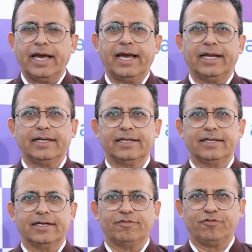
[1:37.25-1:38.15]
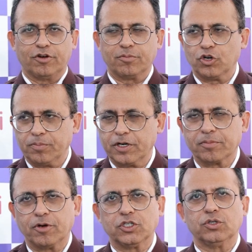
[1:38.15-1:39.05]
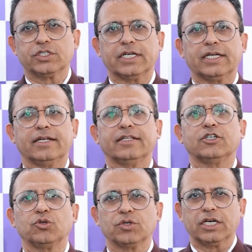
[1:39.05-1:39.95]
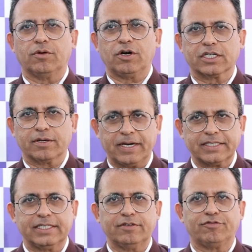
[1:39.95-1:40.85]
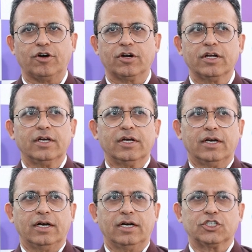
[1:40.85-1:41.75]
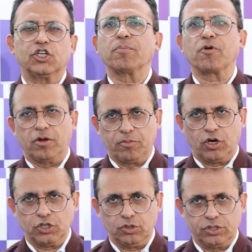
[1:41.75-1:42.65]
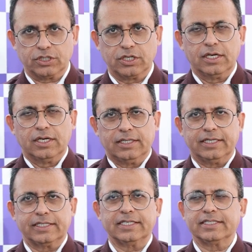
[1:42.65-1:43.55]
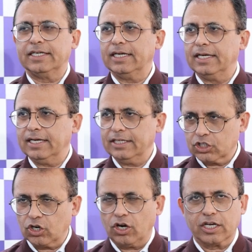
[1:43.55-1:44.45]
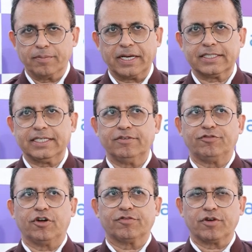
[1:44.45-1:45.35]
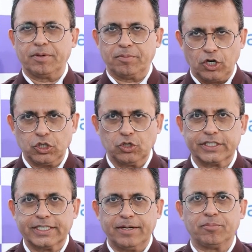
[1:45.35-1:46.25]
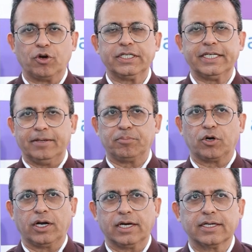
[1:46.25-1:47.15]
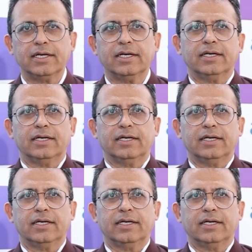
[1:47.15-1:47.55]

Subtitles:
and another 2 gigawatt capacity for TOPCon modules. This is the installed capacity from a module standpoint, the end product.